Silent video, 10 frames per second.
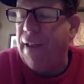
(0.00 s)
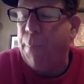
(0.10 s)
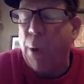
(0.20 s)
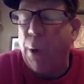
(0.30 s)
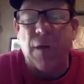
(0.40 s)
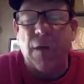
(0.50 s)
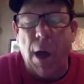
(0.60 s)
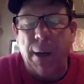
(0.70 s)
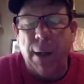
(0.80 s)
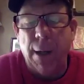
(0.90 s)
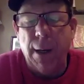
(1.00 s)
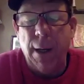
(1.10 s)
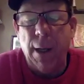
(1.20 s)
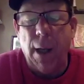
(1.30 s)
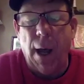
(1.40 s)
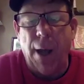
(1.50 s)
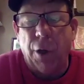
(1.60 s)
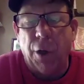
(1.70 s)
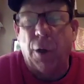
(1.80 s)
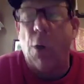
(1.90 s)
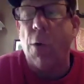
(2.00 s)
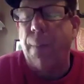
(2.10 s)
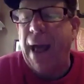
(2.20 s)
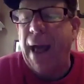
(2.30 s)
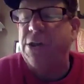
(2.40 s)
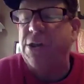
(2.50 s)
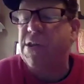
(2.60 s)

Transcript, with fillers: offense puts on uh, your cornerbacks?